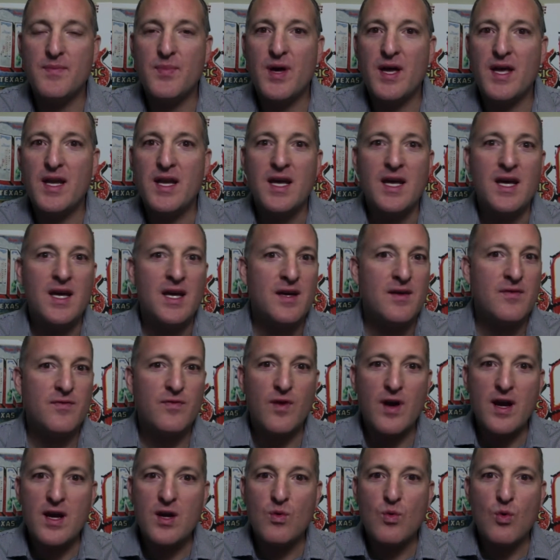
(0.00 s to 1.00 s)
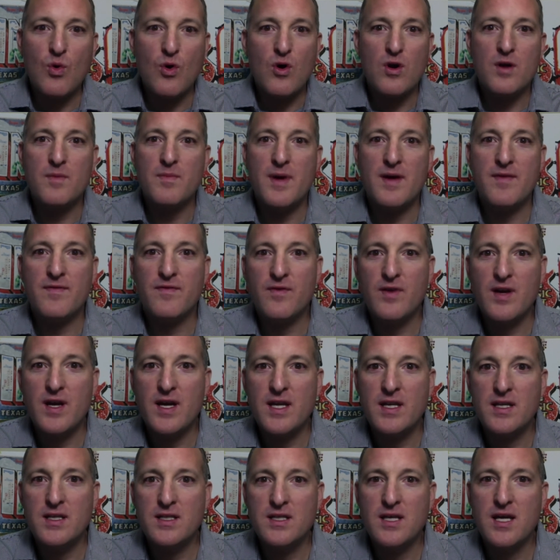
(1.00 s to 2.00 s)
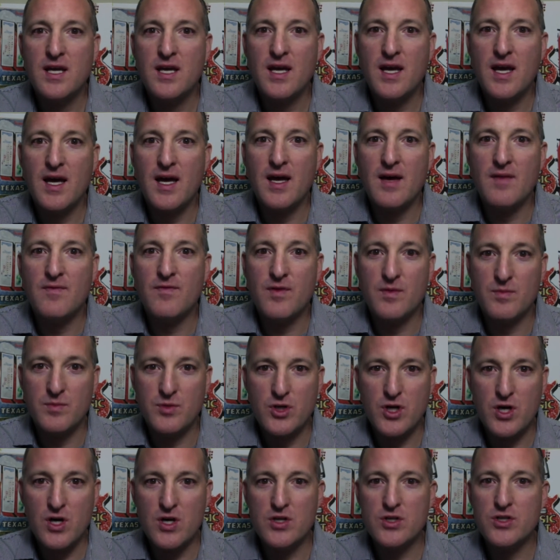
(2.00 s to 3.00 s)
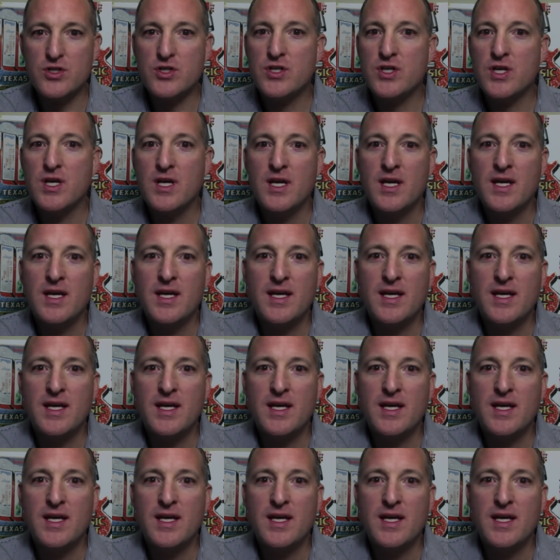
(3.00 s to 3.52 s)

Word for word: But Frank Ward, my friend uh, from church,